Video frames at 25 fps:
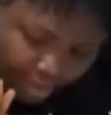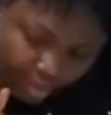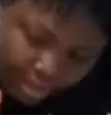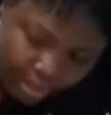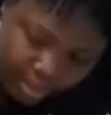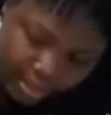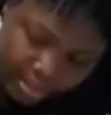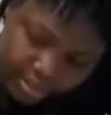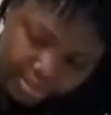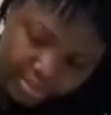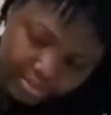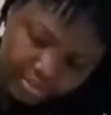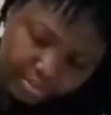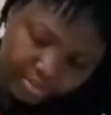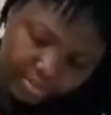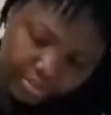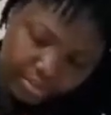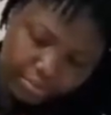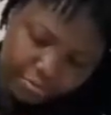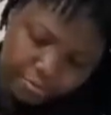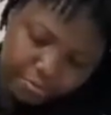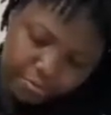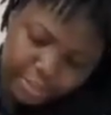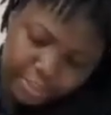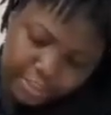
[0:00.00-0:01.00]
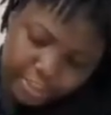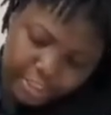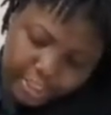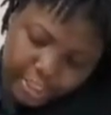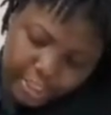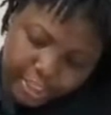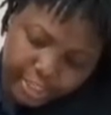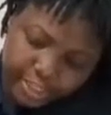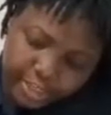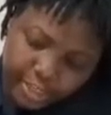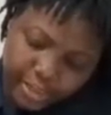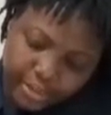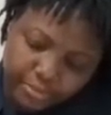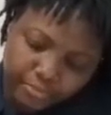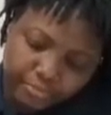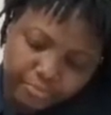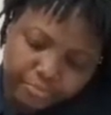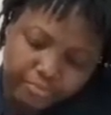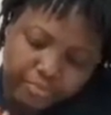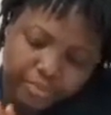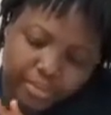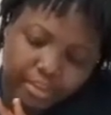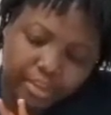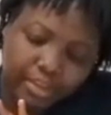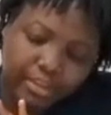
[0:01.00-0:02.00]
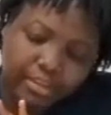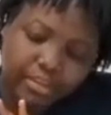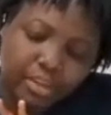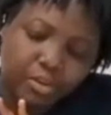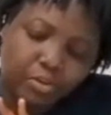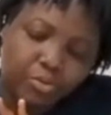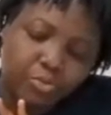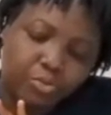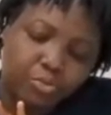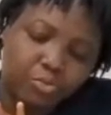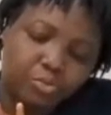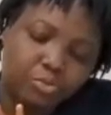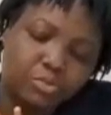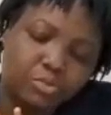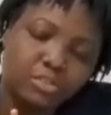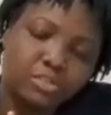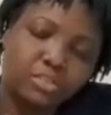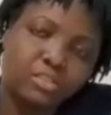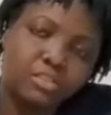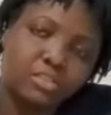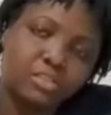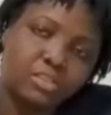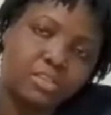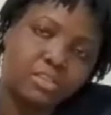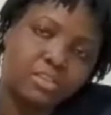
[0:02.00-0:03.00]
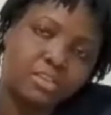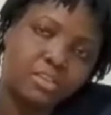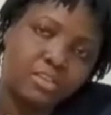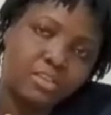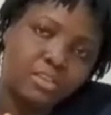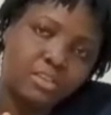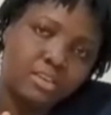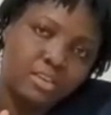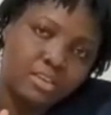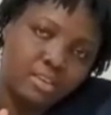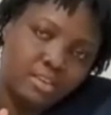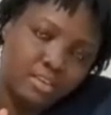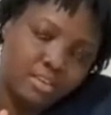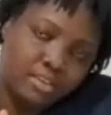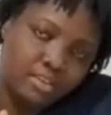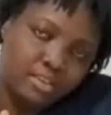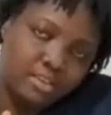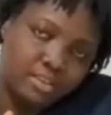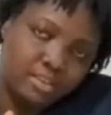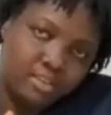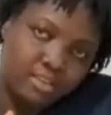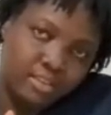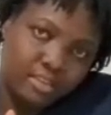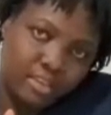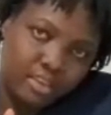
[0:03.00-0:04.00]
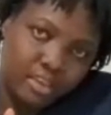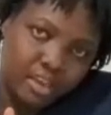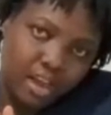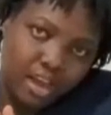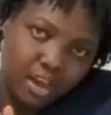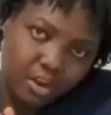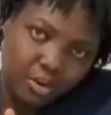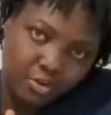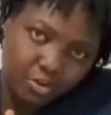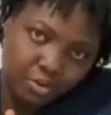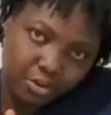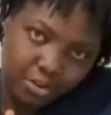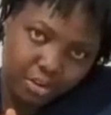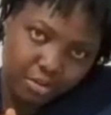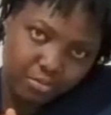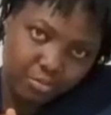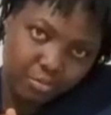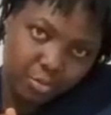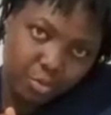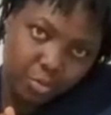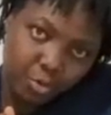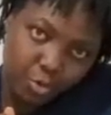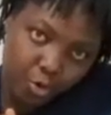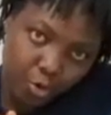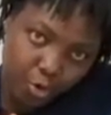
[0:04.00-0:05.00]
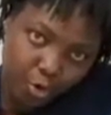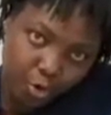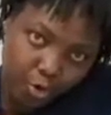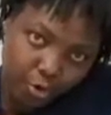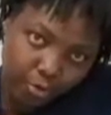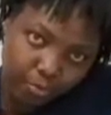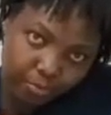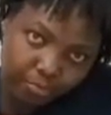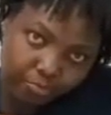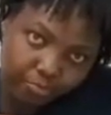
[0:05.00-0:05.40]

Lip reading: as a first aider. And I'll use the acronym RAW,